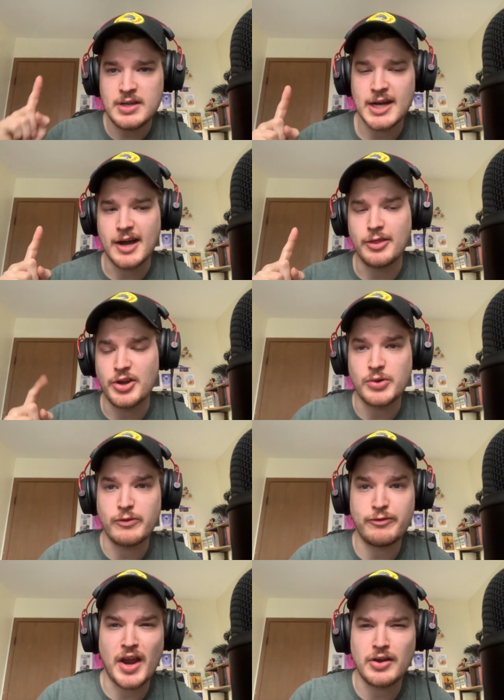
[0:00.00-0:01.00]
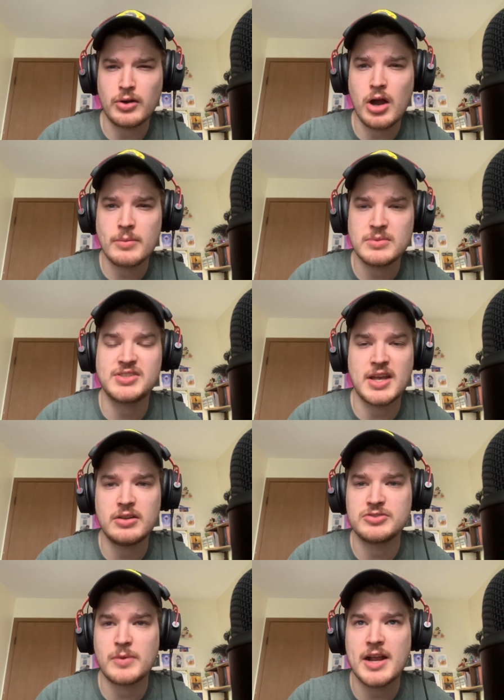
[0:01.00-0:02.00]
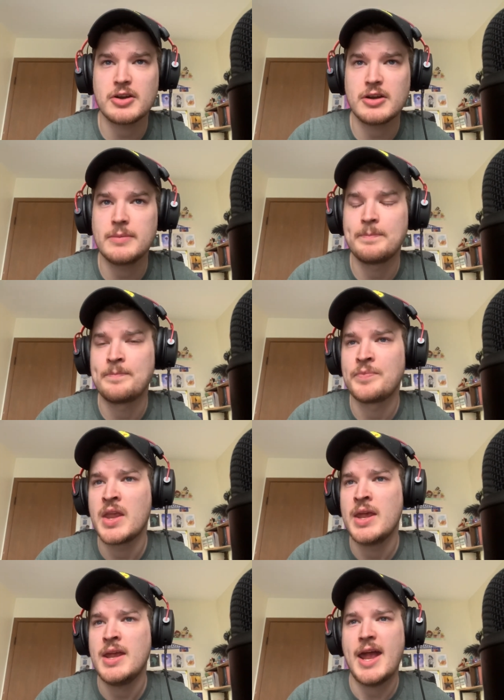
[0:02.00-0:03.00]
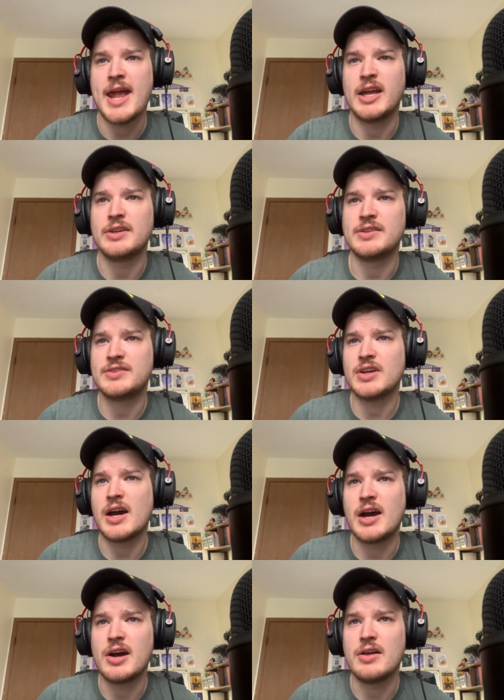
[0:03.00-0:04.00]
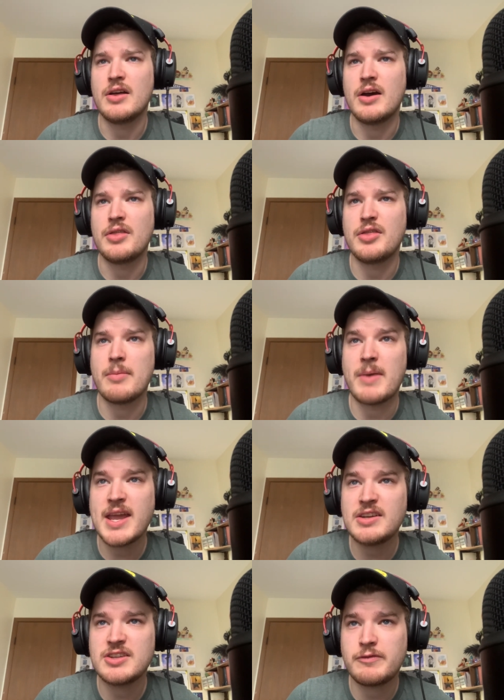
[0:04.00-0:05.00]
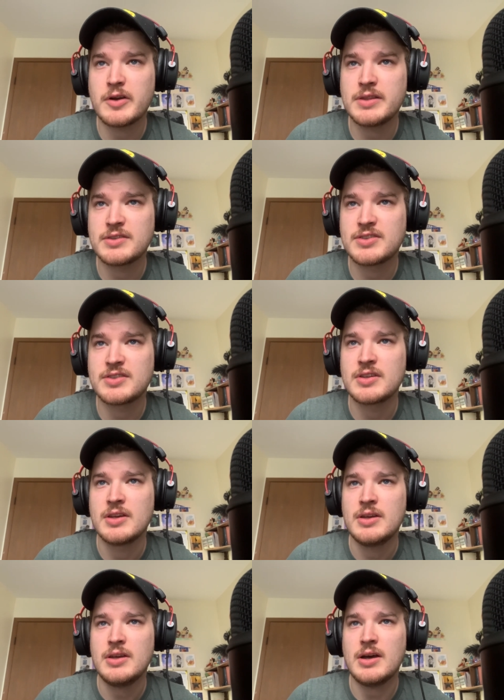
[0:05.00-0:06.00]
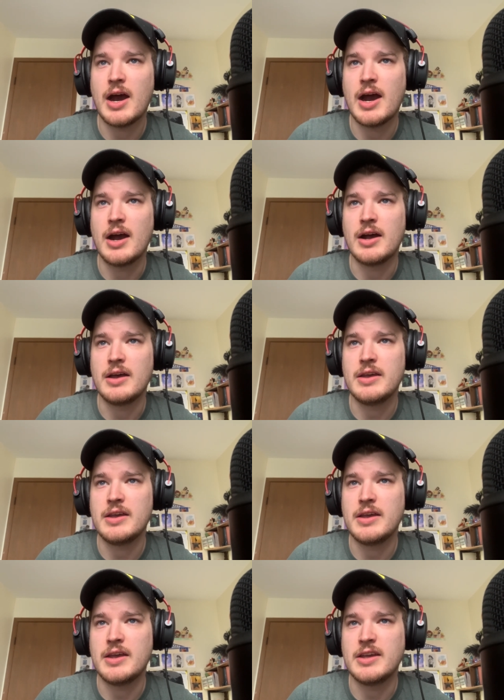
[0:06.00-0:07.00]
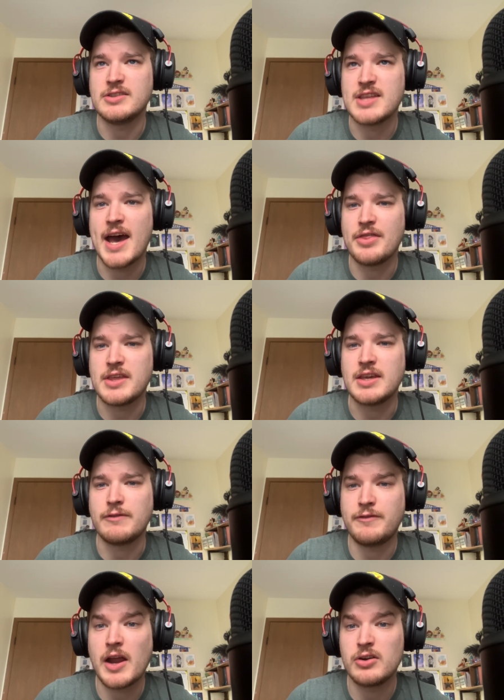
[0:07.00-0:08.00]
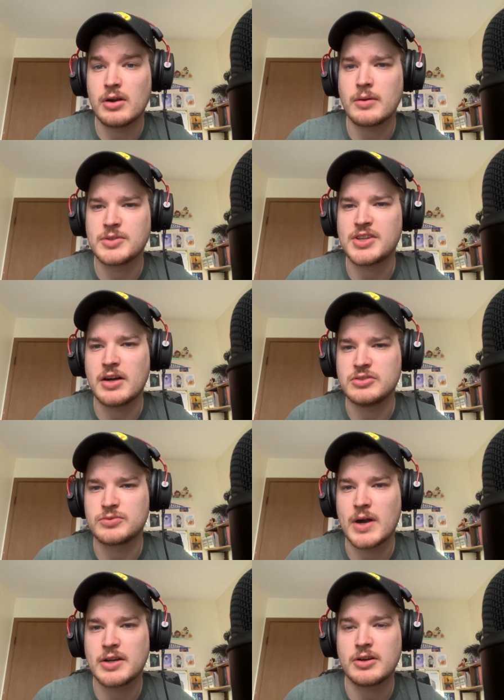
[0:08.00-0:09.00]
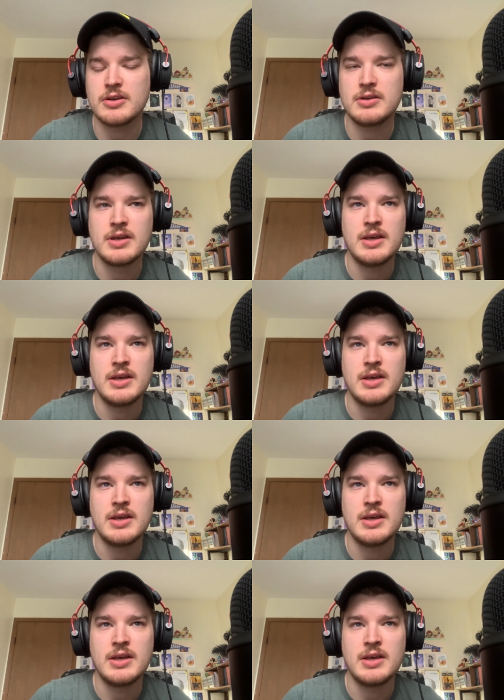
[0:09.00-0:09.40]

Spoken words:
the new firearm sales record. And the main difference is that the firearm sales record